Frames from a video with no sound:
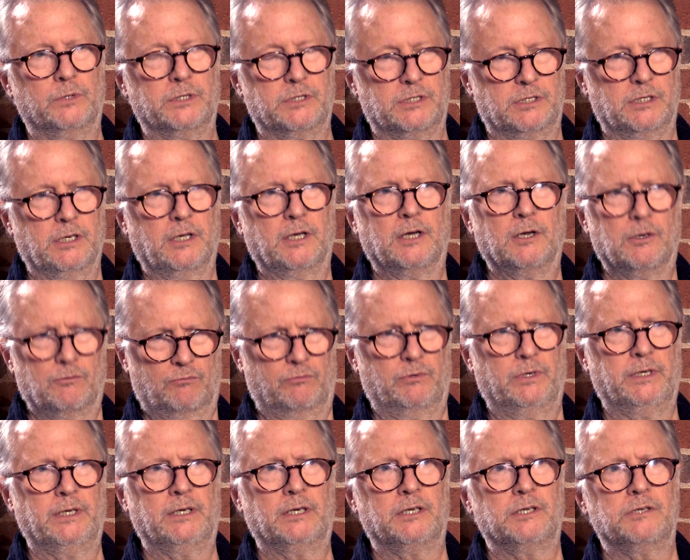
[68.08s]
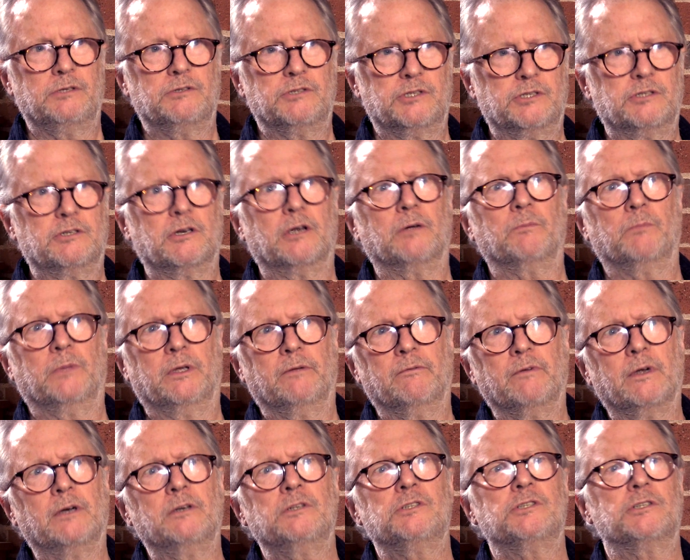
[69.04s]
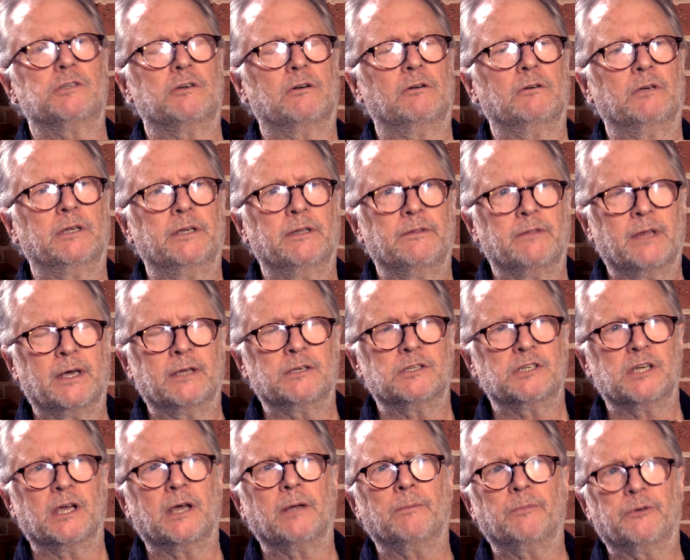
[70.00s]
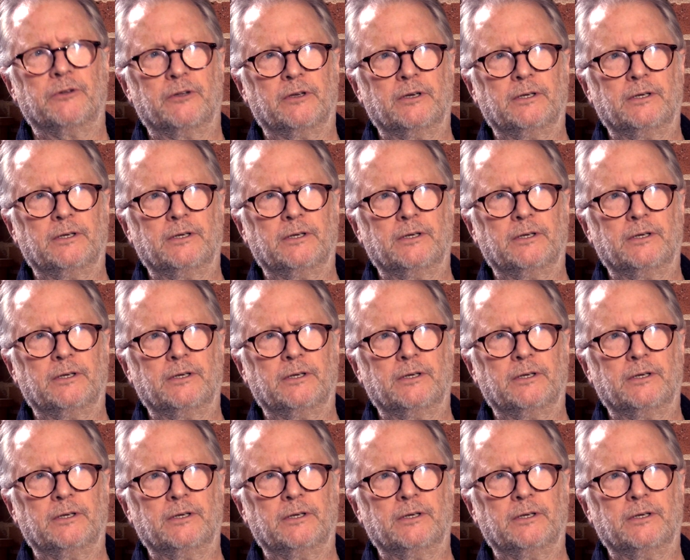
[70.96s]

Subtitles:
which really struck me very strongly in that chapter.